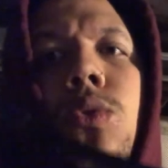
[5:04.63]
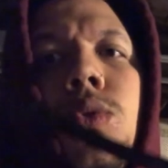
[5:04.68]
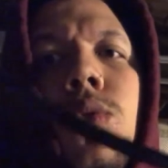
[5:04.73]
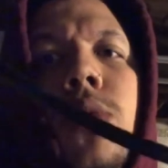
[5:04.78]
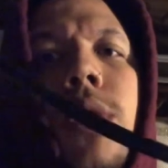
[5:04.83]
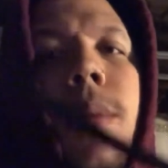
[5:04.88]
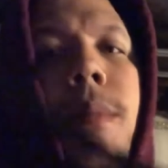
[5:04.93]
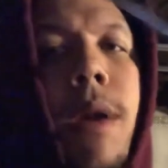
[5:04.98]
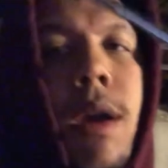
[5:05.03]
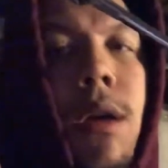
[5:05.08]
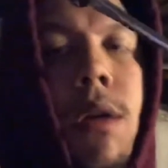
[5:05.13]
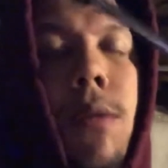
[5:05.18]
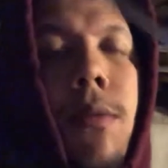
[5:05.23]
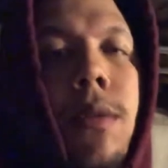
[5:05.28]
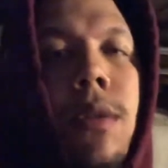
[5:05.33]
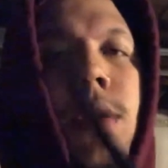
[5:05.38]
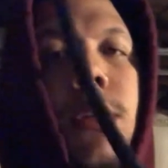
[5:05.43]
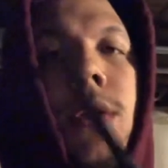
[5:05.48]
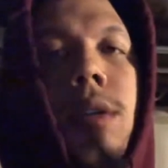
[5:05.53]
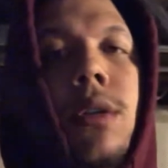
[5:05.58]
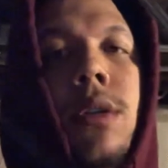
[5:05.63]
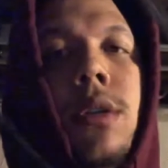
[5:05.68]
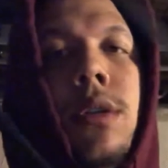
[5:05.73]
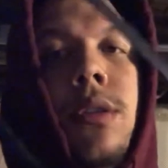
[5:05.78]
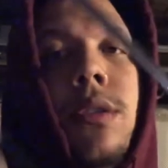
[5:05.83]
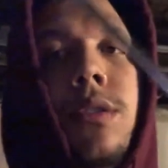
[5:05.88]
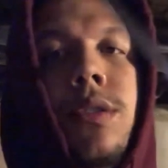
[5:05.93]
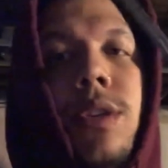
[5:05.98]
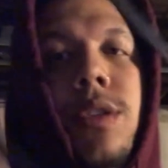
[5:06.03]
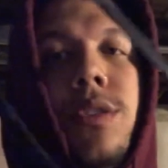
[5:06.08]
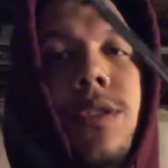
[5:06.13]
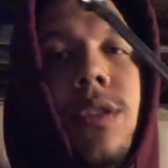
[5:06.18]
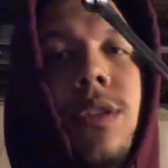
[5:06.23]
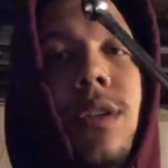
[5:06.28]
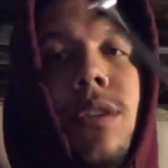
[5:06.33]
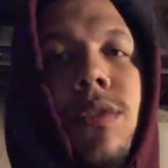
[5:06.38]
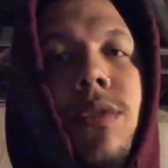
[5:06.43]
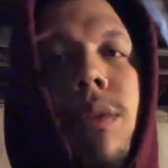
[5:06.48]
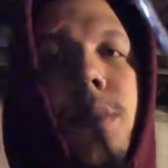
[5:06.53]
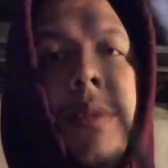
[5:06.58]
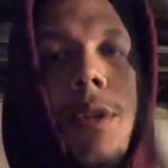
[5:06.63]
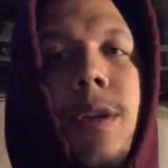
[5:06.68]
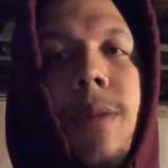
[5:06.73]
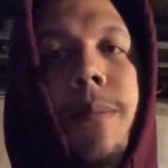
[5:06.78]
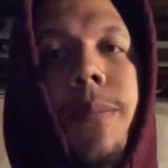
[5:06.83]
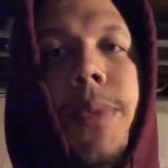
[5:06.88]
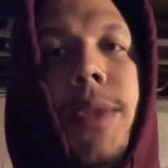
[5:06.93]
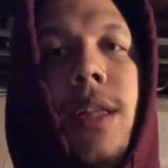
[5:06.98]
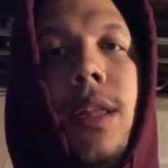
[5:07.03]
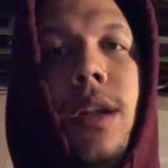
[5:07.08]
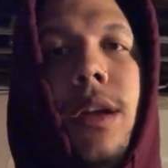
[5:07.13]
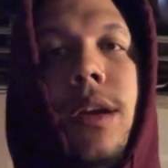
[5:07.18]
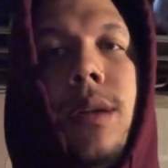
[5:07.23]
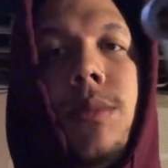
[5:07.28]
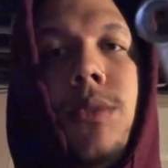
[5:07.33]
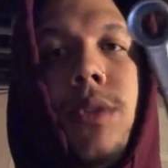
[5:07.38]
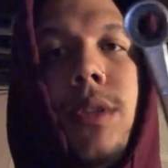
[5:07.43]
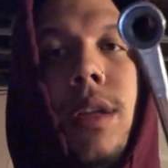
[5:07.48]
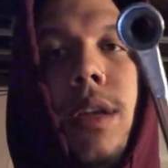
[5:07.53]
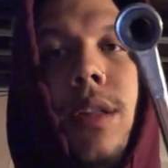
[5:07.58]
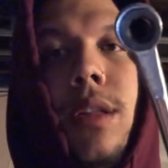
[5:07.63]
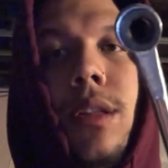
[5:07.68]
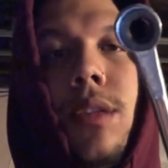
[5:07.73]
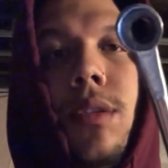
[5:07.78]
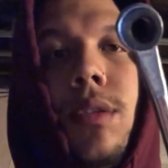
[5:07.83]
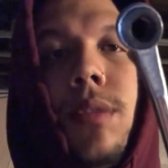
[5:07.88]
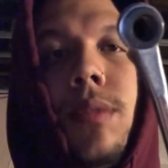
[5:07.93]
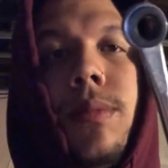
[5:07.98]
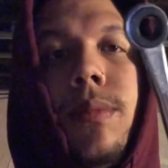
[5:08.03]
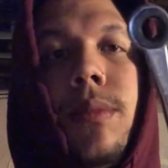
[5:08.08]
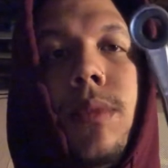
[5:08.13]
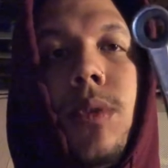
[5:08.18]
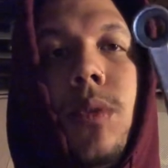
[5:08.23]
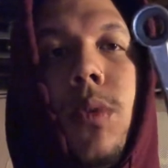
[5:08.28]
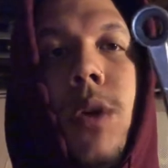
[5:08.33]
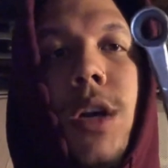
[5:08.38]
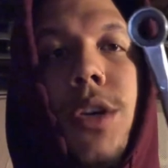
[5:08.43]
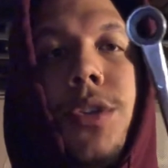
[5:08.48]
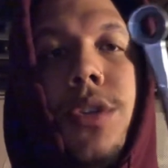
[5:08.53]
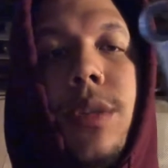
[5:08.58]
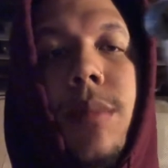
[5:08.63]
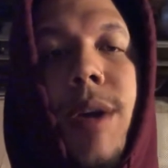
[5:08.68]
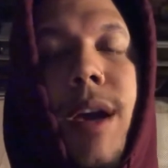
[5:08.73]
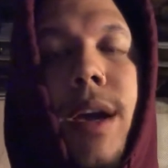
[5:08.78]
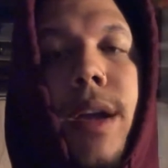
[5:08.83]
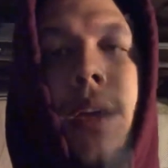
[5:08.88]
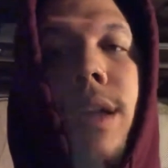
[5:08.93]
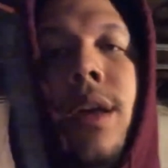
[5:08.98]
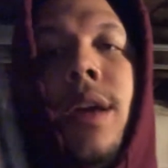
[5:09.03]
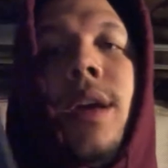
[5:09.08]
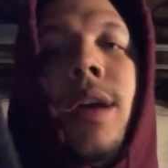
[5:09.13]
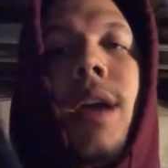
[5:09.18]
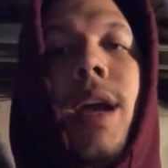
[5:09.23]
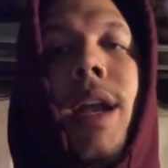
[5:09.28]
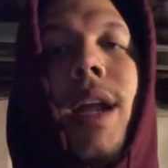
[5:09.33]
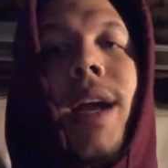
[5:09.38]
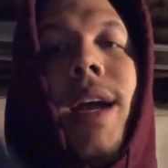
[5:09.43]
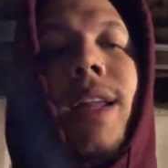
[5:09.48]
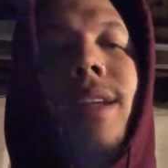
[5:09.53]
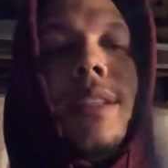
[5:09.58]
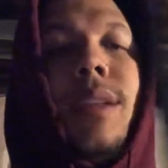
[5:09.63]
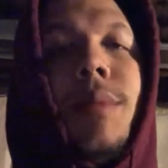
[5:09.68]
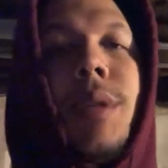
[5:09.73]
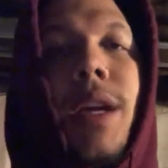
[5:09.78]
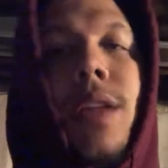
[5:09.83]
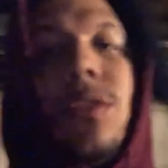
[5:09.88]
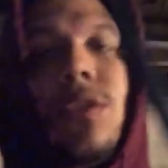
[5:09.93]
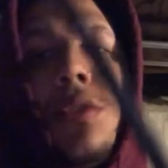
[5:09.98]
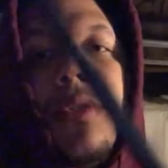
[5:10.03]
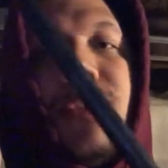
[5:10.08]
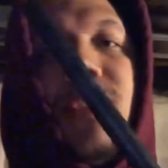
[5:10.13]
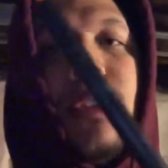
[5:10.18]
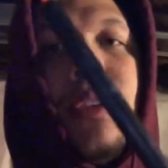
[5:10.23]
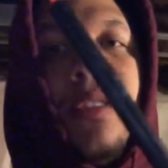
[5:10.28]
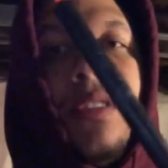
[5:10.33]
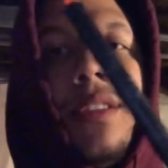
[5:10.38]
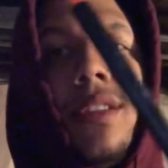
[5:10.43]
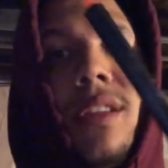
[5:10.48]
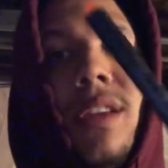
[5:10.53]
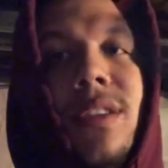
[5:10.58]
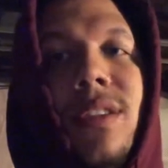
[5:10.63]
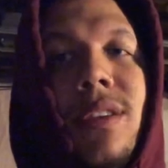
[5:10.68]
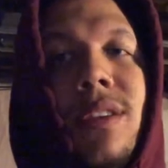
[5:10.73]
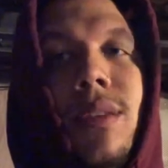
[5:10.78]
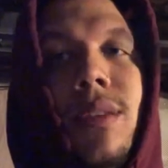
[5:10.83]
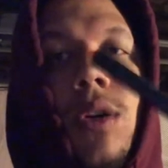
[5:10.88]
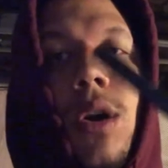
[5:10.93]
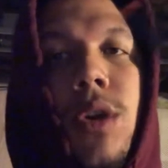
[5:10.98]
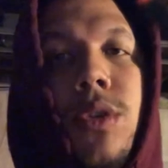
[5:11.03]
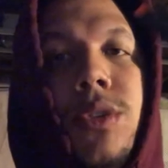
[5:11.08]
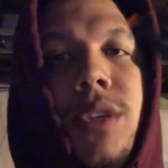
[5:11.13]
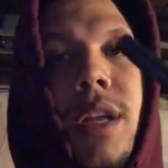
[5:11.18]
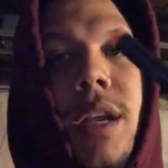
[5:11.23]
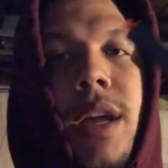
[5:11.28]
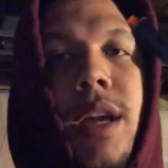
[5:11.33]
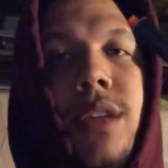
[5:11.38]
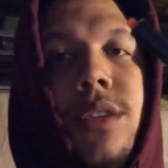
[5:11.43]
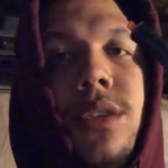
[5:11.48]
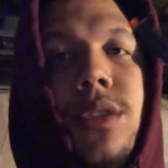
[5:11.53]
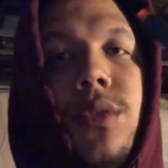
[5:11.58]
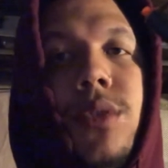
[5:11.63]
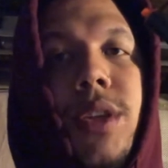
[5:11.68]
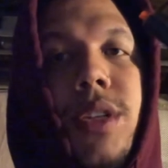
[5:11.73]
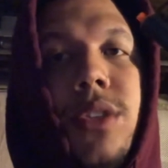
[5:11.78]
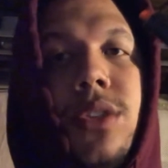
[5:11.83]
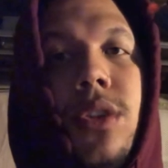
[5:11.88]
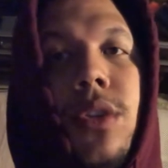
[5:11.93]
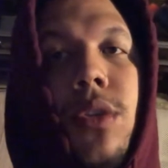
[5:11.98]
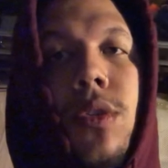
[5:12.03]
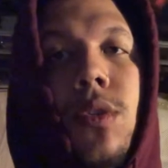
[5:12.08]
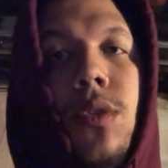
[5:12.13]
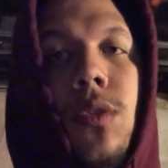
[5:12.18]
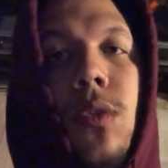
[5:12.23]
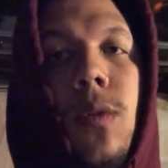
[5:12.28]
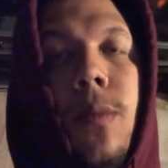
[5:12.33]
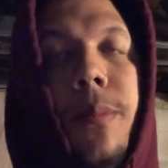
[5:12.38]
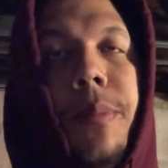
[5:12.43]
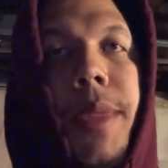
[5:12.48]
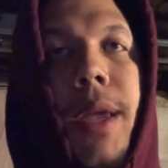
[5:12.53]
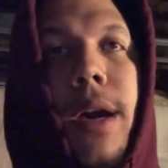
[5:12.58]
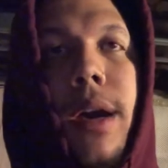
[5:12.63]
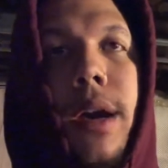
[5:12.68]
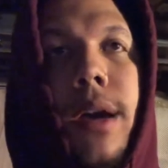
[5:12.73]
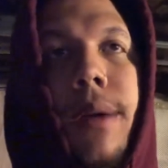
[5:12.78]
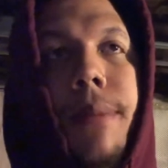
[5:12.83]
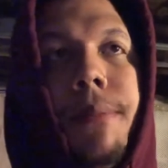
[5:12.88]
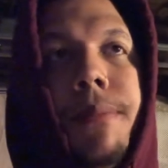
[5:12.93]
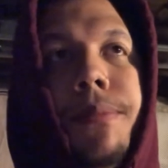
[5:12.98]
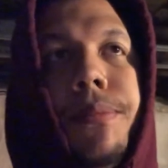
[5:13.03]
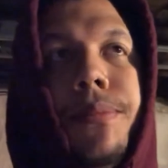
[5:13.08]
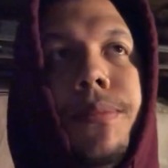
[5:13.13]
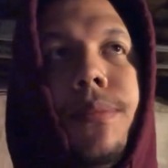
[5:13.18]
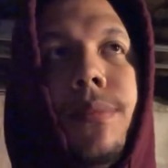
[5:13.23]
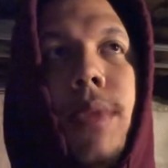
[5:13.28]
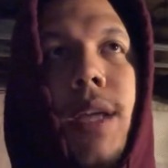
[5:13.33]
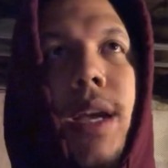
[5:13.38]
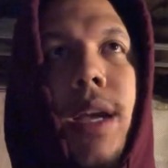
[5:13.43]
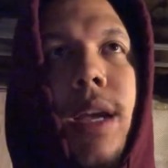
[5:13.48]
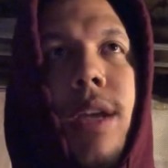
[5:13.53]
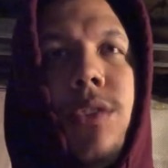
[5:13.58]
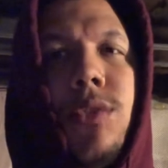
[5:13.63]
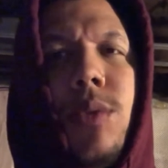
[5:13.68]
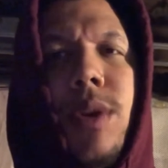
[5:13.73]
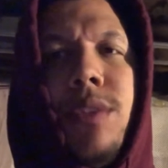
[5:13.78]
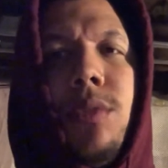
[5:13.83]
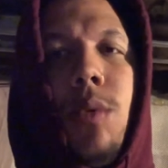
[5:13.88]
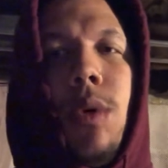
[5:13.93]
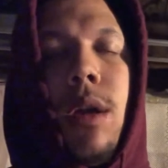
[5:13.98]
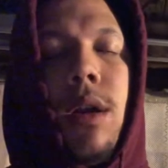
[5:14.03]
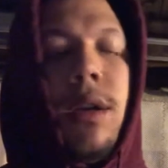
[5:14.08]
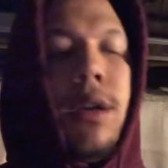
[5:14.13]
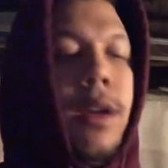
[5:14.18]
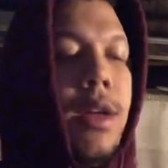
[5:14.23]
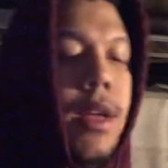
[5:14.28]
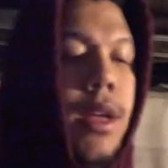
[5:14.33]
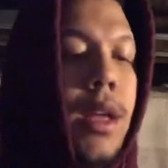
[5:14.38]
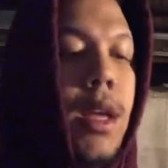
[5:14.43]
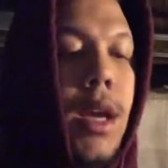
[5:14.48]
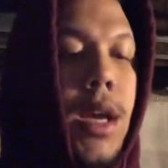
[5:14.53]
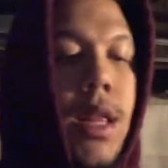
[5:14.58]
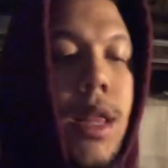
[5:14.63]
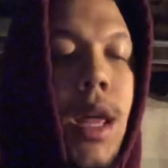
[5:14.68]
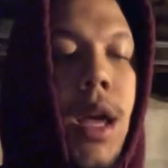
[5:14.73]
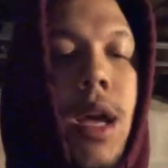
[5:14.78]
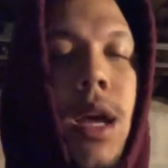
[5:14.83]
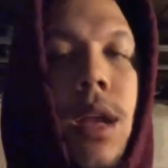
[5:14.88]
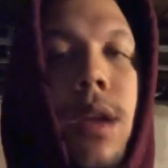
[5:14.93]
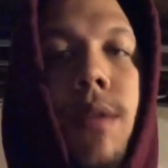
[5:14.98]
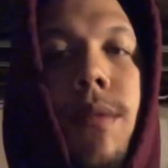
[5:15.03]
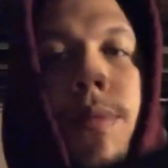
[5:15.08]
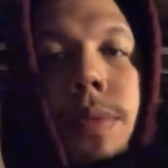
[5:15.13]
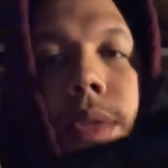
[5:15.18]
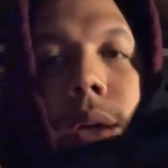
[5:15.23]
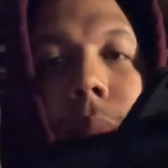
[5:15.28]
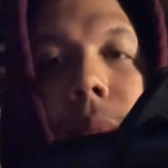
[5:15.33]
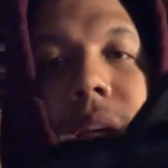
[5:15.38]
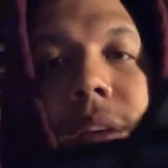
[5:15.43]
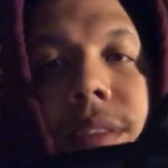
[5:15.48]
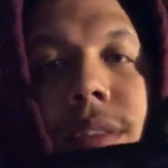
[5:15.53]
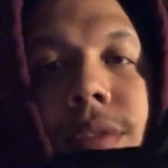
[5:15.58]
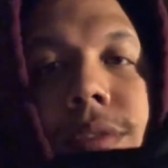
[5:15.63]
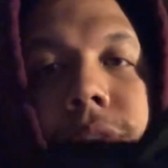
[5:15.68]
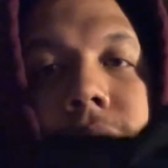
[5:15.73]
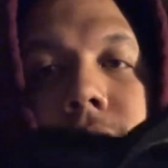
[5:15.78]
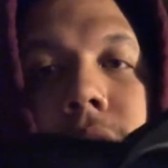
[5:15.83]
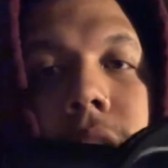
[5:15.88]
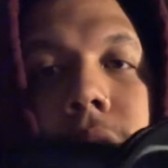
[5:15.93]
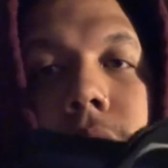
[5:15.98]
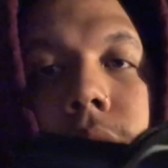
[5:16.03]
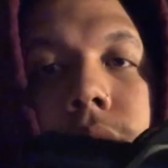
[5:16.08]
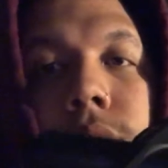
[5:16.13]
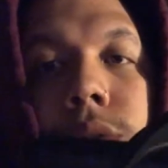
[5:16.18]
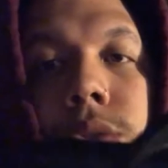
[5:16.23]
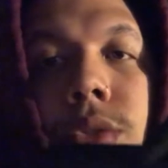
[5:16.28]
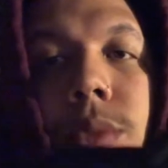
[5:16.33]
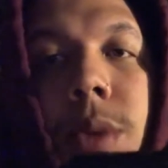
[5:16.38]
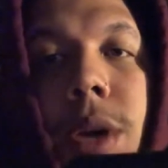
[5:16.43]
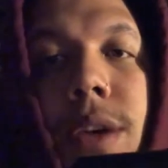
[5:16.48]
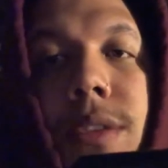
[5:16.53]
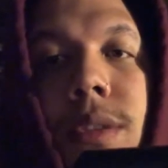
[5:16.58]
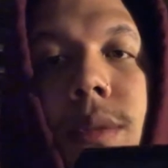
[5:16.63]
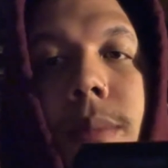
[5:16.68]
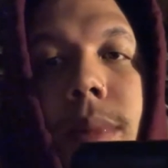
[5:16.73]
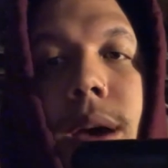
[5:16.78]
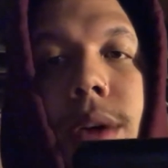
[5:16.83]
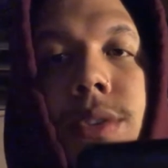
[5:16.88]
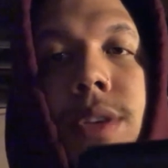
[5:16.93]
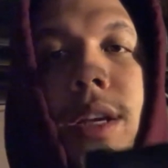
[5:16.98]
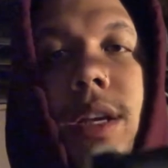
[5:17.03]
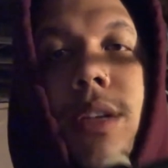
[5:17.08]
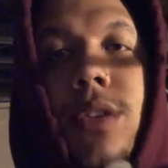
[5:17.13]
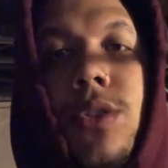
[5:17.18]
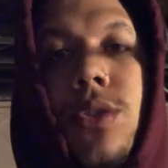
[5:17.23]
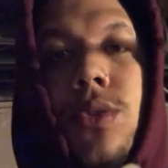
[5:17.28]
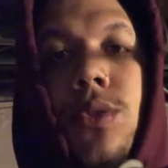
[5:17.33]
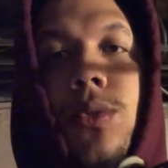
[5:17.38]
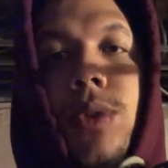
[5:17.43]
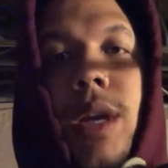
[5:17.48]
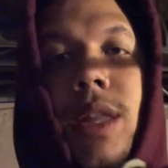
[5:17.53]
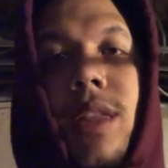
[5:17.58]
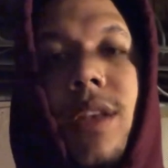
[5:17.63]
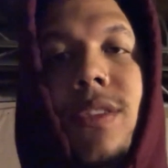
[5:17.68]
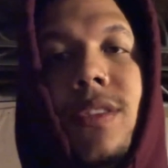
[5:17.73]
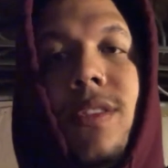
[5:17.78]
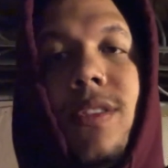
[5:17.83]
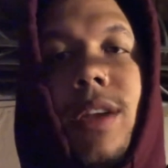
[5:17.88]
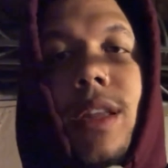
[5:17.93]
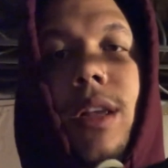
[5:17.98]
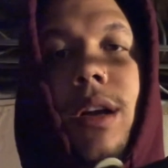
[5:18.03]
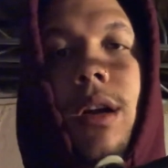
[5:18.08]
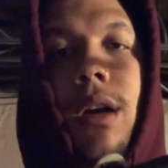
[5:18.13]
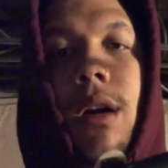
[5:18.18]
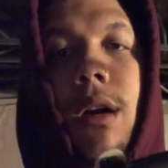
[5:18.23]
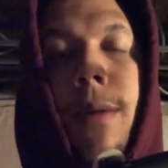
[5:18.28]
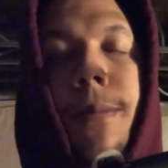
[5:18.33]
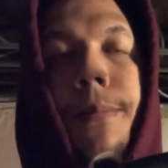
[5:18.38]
Camaro. So as you see, it's flimsy, and then it comes with like the little washer in the back. And I got a zip tie too, so this hose connects to an external, I guess, reservoir. And then I'm gonna have to figure out and do some custom mounting to get this inside the car,